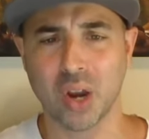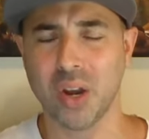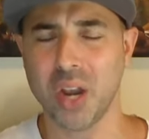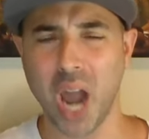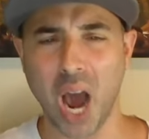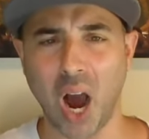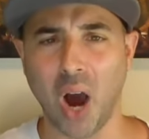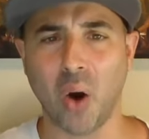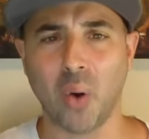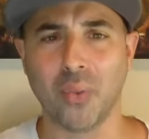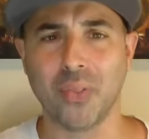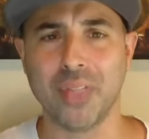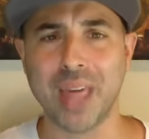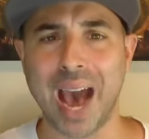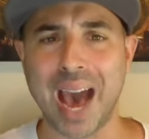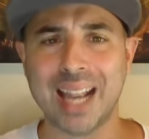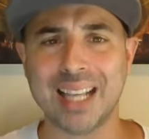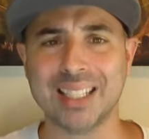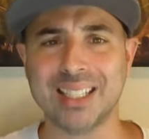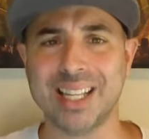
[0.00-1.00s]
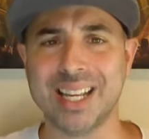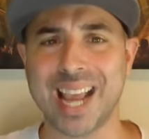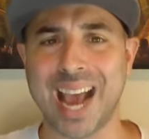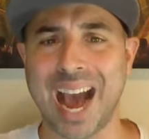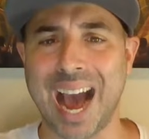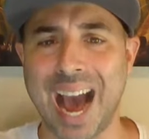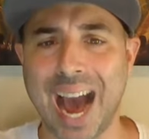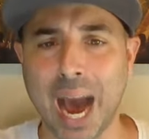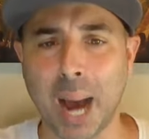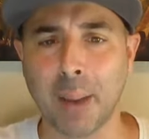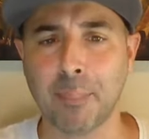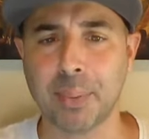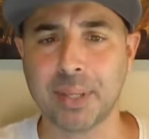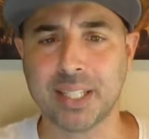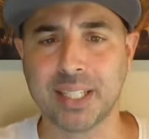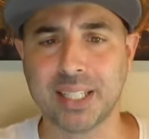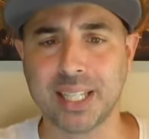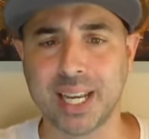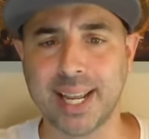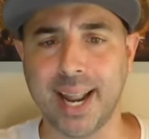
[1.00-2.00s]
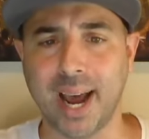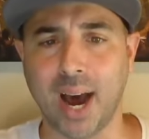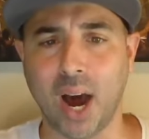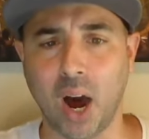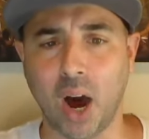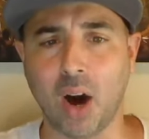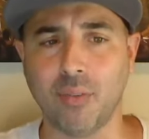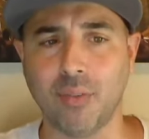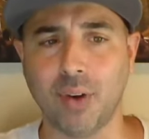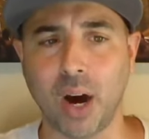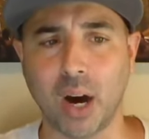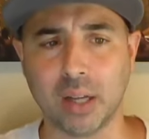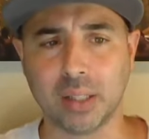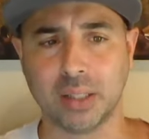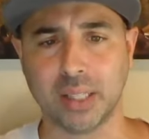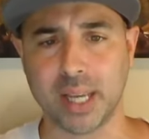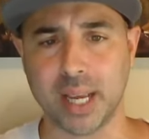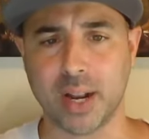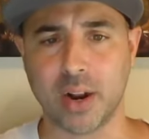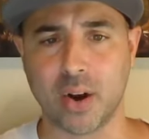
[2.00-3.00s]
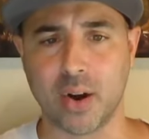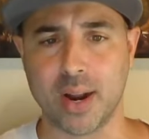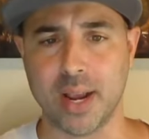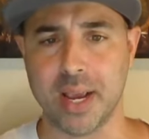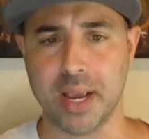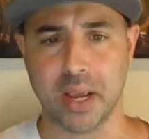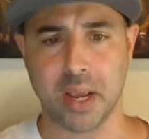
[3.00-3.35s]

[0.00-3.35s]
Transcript: No, that is the opposite of a leader.